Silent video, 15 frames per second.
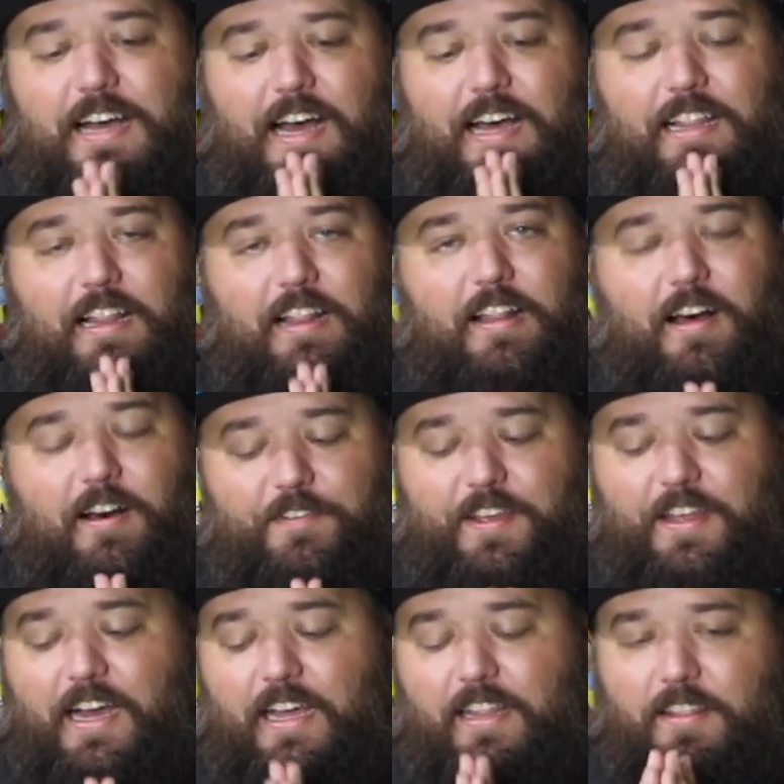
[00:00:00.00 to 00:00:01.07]
I love
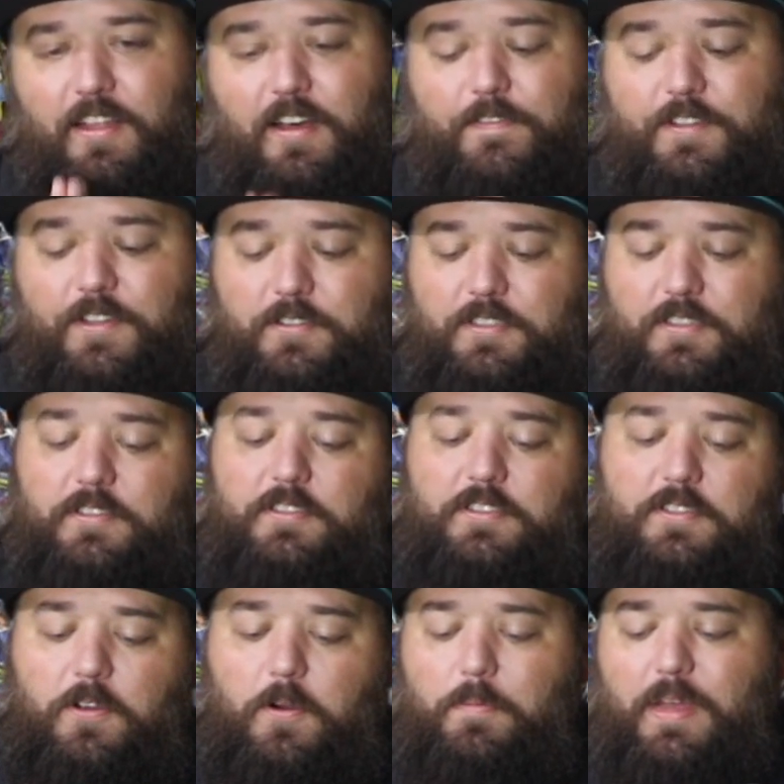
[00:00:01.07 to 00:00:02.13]
it. I love those. There's
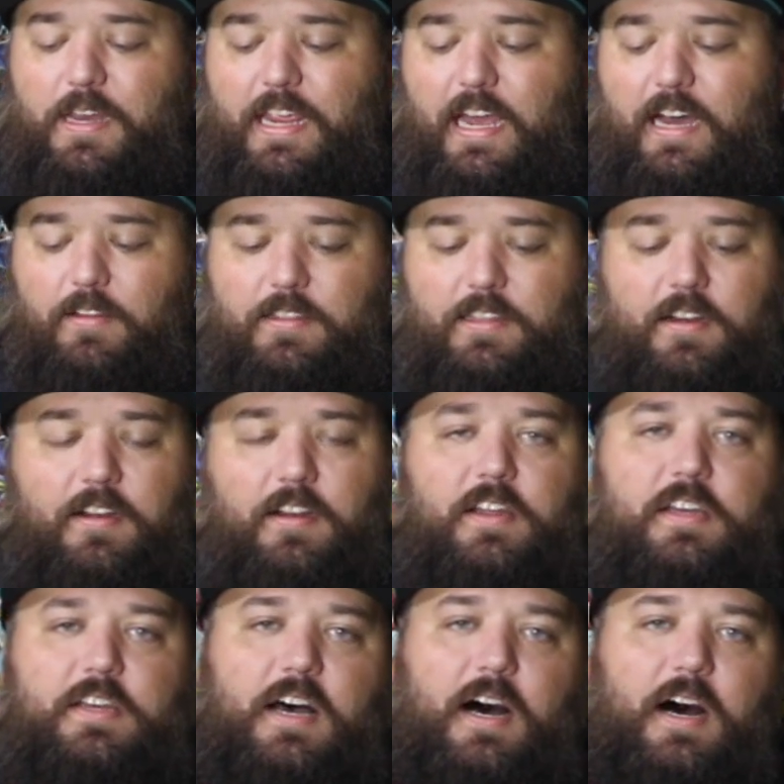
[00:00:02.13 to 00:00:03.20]
so many out there.
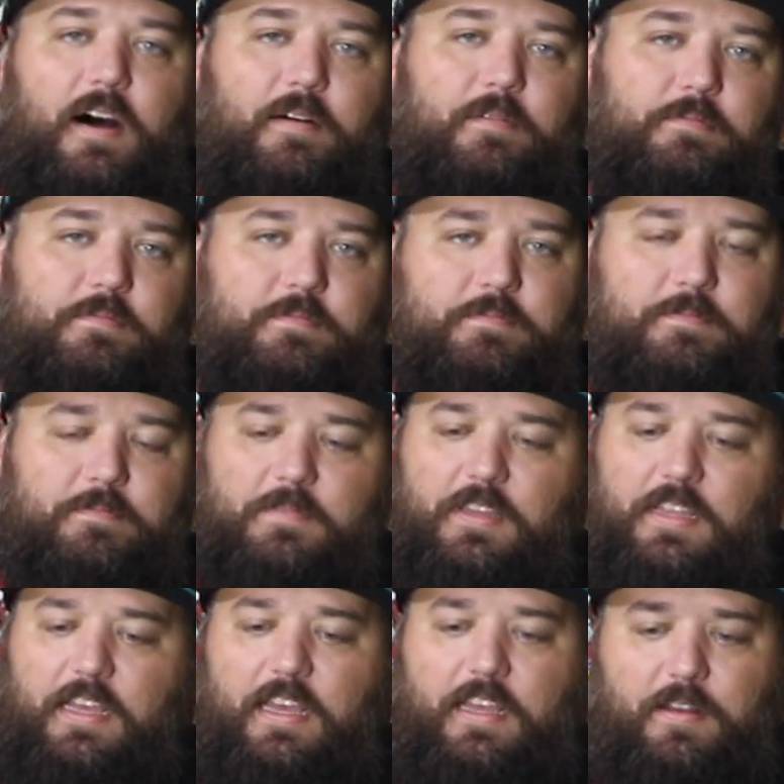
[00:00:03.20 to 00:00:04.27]
And
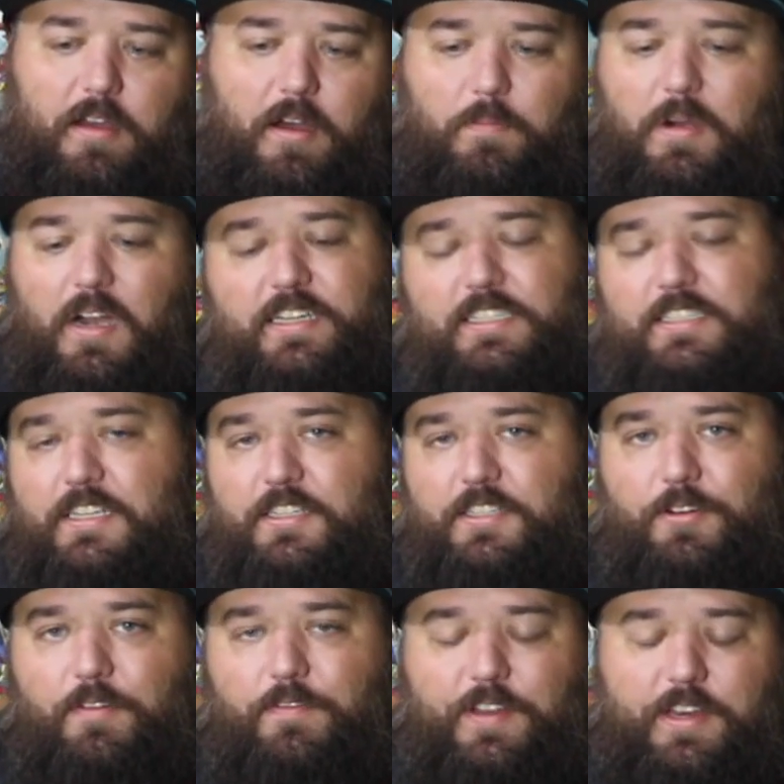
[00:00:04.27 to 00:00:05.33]
I'm probably just going to
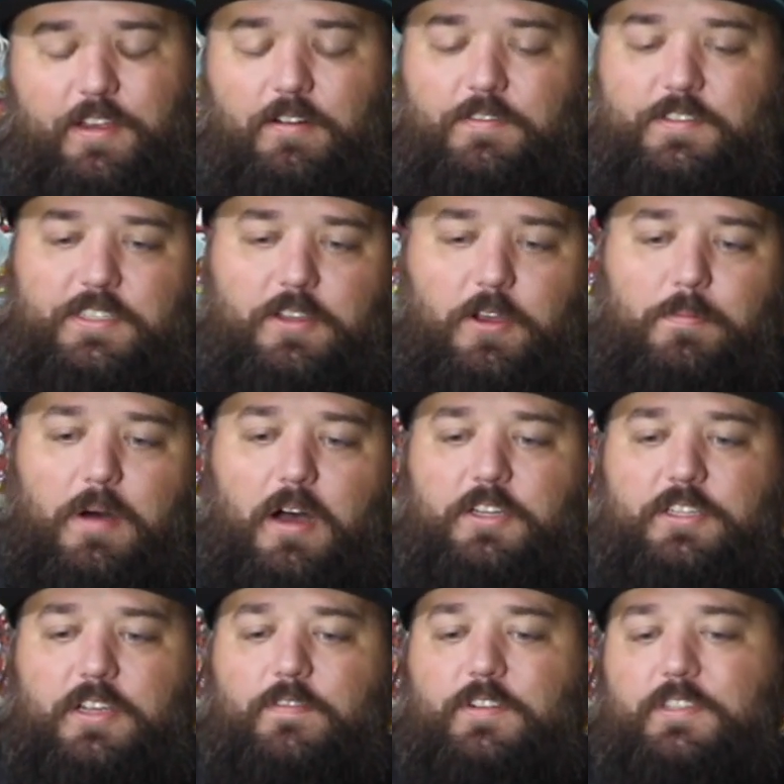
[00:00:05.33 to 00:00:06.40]
do a video of just
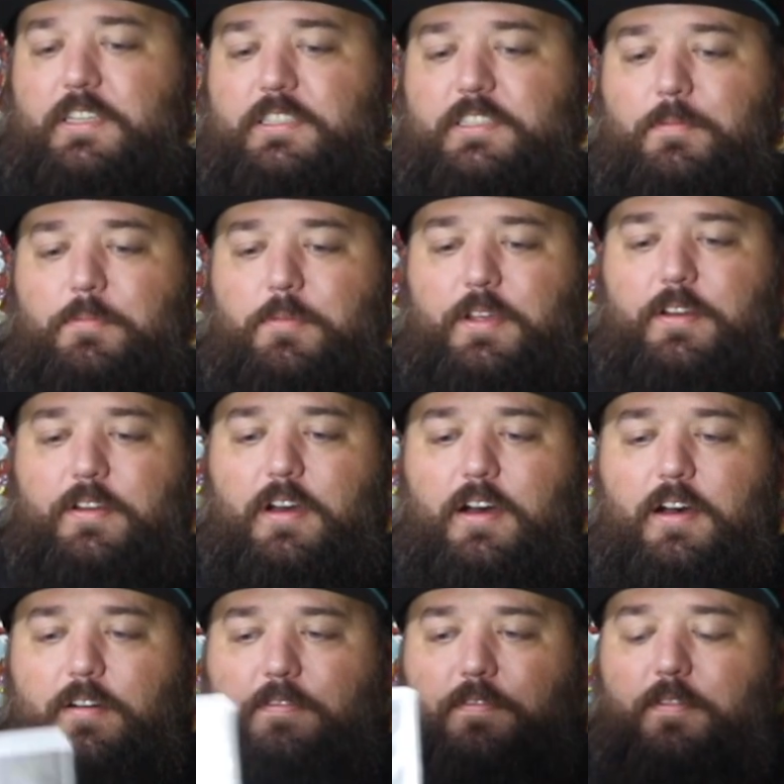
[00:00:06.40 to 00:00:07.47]
homage covers at some point
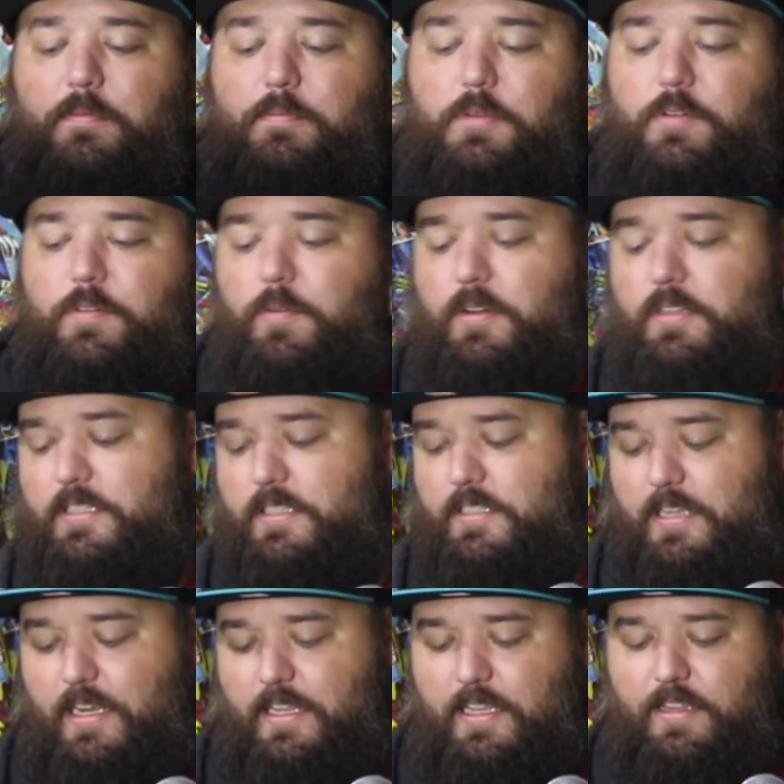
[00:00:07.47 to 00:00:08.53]
of movie ones
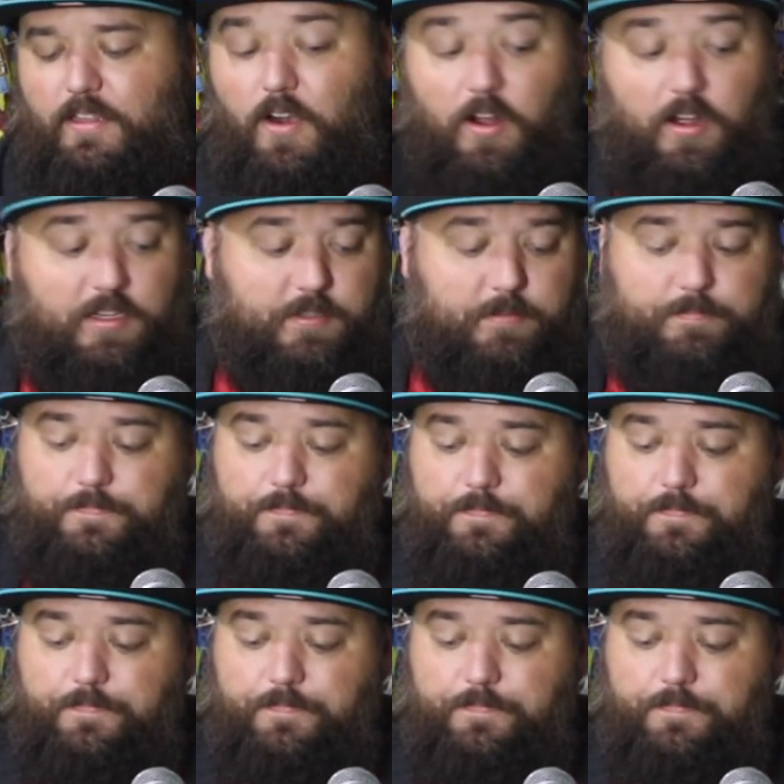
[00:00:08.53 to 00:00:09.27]
because I think they're awesome.